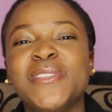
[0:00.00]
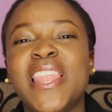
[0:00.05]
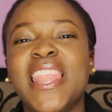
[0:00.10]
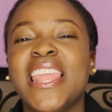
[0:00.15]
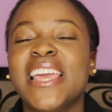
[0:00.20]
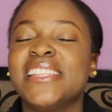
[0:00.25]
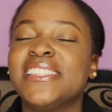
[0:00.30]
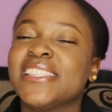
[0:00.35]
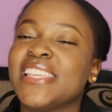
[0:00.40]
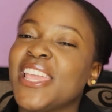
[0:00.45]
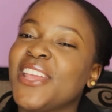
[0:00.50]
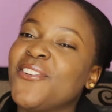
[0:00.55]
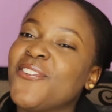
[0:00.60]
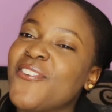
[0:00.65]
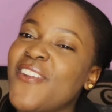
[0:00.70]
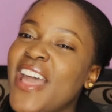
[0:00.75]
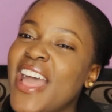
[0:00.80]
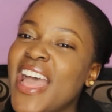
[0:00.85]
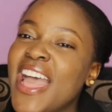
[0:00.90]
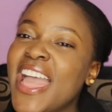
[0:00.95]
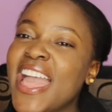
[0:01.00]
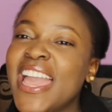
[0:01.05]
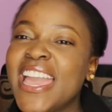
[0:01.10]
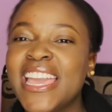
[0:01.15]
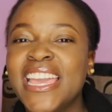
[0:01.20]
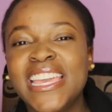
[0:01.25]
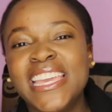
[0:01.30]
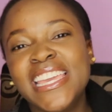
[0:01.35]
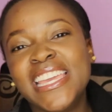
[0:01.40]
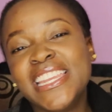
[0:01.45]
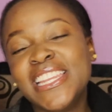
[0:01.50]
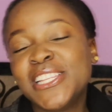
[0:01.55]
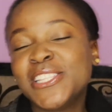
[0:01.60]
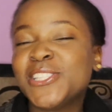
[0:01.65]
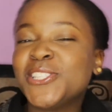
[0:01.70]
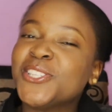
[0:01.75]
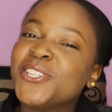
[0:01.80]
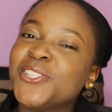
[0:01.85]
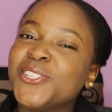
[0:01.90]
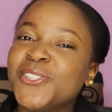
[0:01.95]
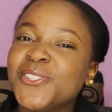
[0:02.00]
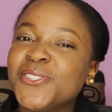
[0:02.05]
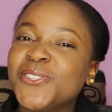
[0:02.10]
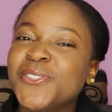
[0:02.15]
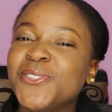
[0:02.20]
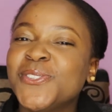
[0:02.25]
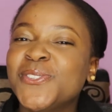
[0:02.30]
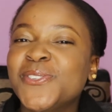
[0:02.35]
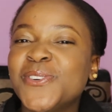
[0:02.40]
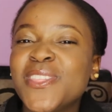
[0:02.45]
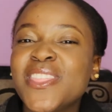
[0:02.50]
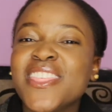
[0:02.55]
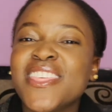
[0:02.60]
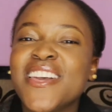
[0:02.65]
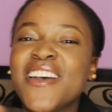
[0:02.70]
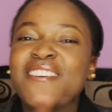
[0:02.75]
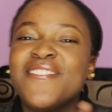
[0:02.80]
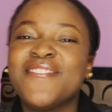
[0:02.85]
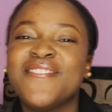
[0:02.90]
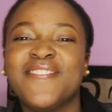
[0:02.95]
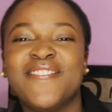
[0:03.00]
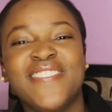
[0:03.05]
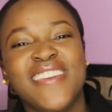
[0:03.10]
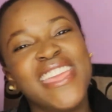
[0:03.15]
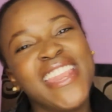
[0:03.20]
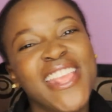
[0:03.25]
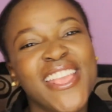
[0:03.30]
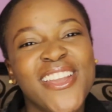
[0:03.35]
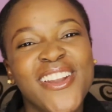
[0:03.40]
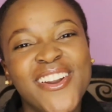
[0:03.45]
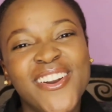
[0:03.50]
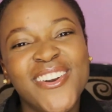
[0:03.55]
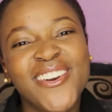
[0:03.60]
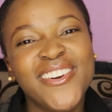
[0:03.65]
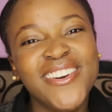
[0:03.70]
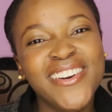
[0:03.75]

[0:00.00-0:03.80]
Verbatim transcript: let's get right into the video.